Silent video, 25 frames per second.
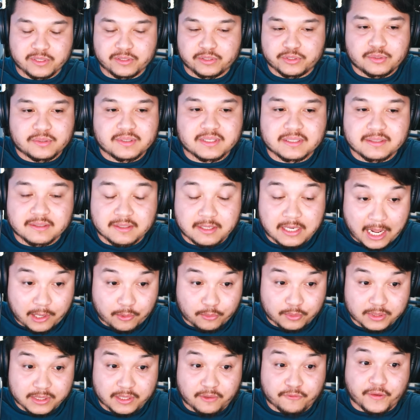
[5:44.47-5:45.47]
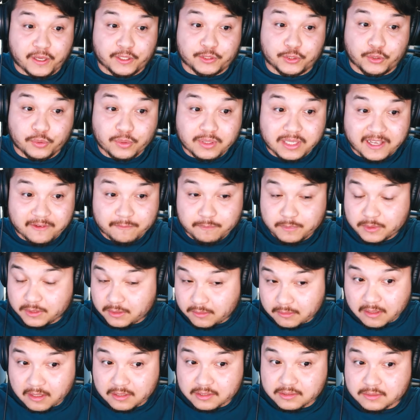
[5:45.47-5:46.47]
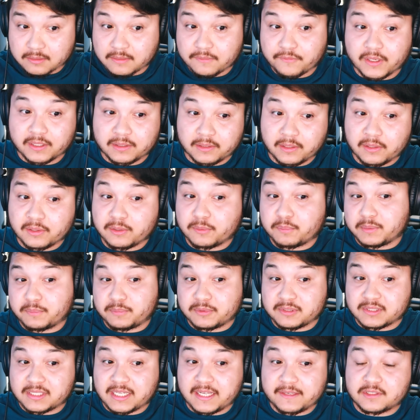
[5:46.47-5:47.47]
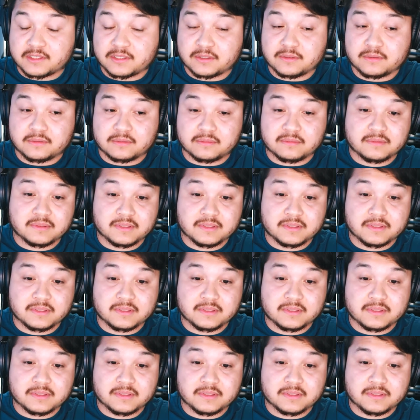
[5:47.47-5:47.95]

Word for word: You could not only affect your life, but you could also affect other people's lives too.